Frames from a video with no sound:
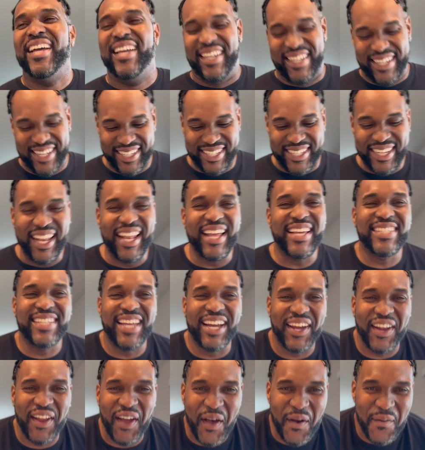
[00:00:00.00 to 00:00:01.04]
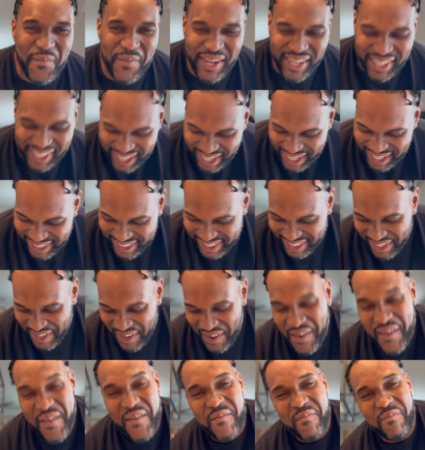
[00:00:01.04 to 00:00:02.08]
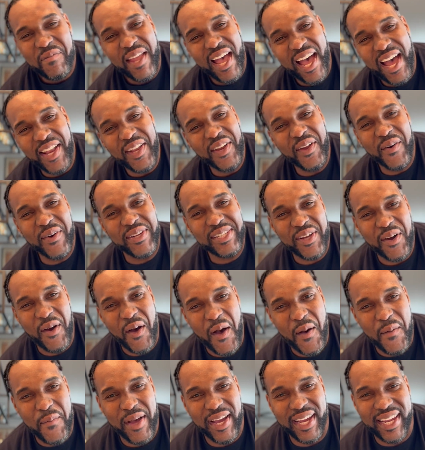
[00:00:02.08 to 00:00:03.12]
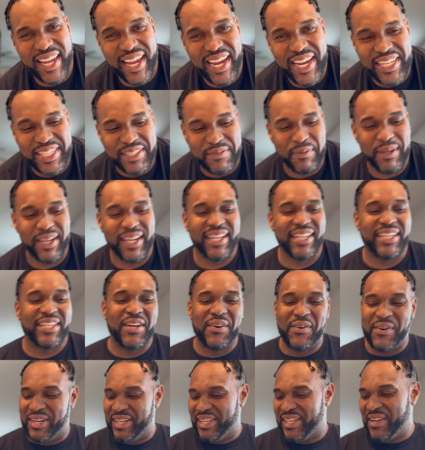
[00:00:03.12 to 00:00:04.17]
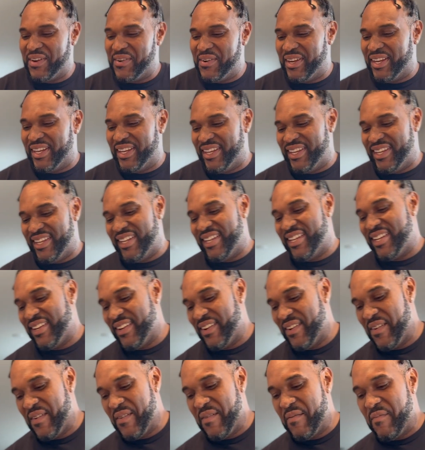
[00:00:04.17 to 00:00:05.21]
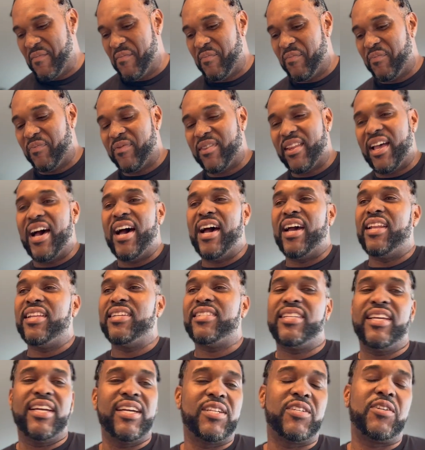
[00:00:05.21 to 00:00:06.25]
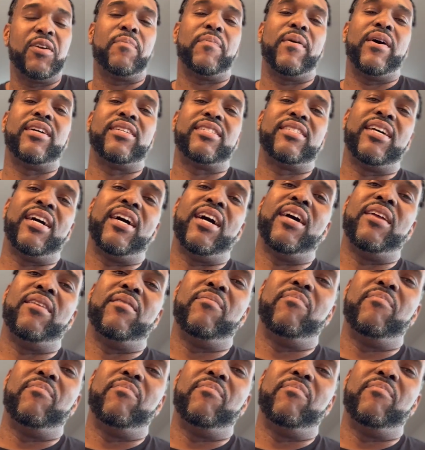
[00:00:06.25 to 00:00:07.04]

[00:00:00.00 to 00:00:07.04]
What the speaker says: She said that's not gonna help my case. I know it's gonna help my case, man. Do it, do it. All right, let's take a trip outside.